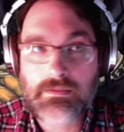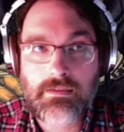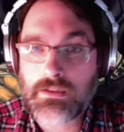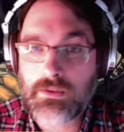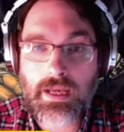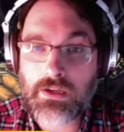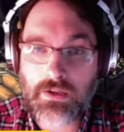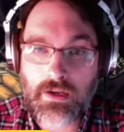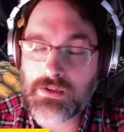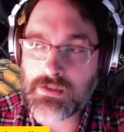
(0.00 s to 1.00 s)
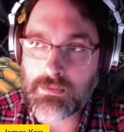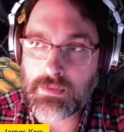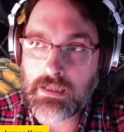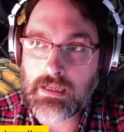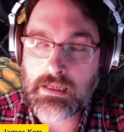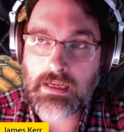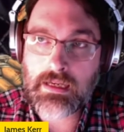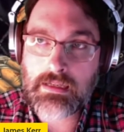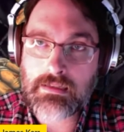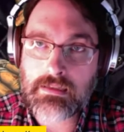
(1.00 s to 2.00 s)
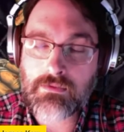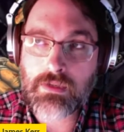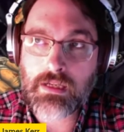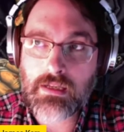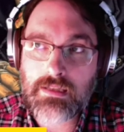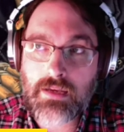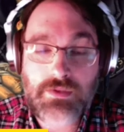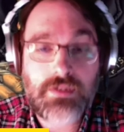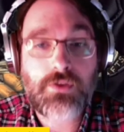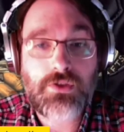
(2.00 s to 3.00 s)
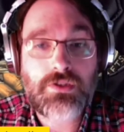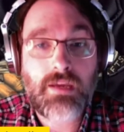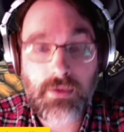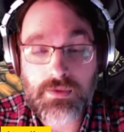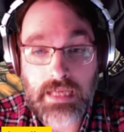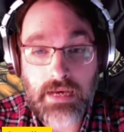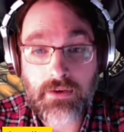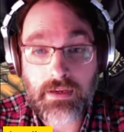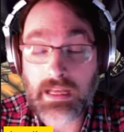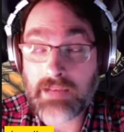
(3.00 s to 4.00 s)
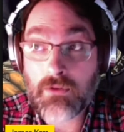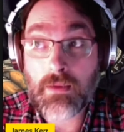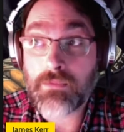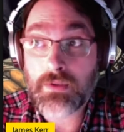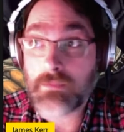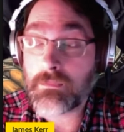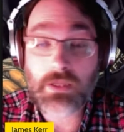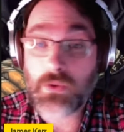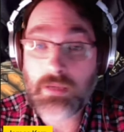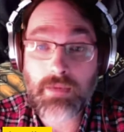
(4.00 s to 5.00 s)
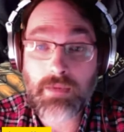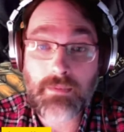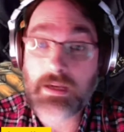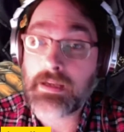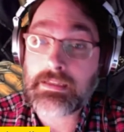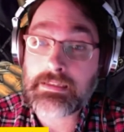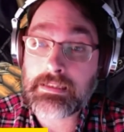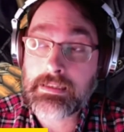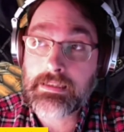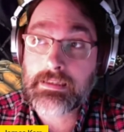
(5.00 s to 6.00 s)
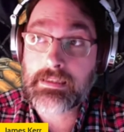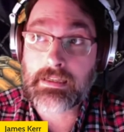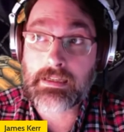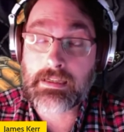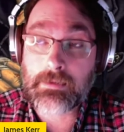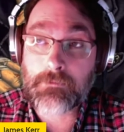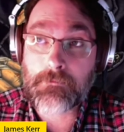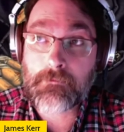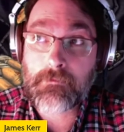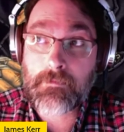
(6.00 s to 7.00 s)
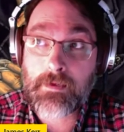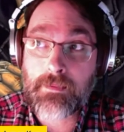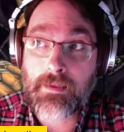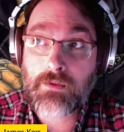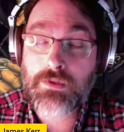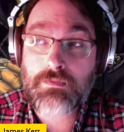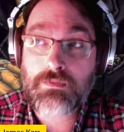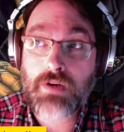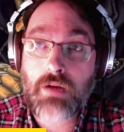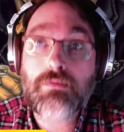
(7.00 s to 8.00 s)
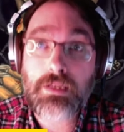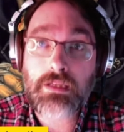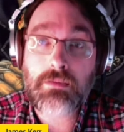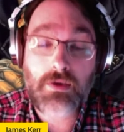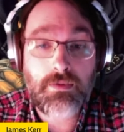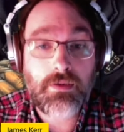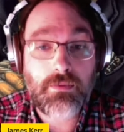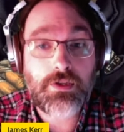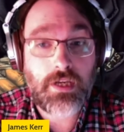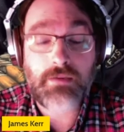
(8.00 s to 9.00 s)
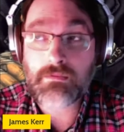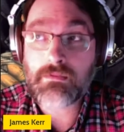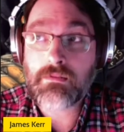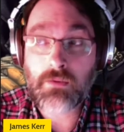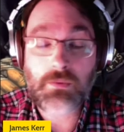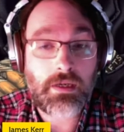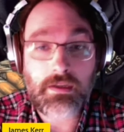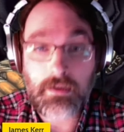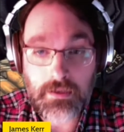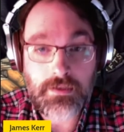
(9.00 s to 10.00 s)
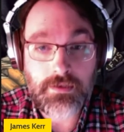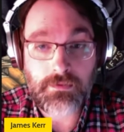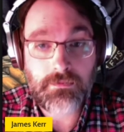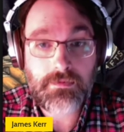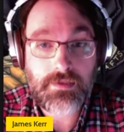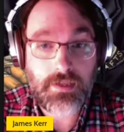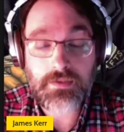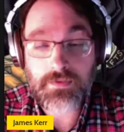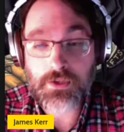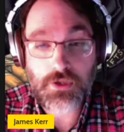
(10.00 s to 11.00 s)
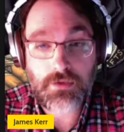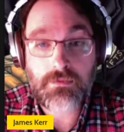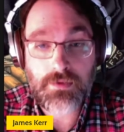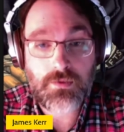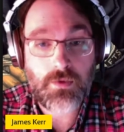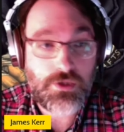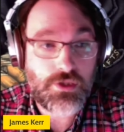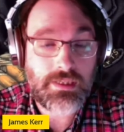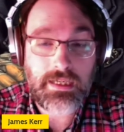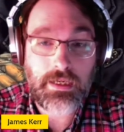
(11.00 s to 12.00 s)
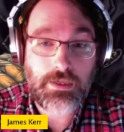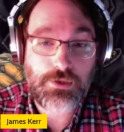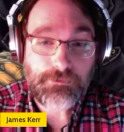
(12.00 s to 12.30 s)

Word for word: I don't know, eight or nine or something, and I I didn't realize that was the first time it was airing, and I remember it blowing my mind. Uh, and that was probably the moment at which I I really got into science fiction was watching The Cage.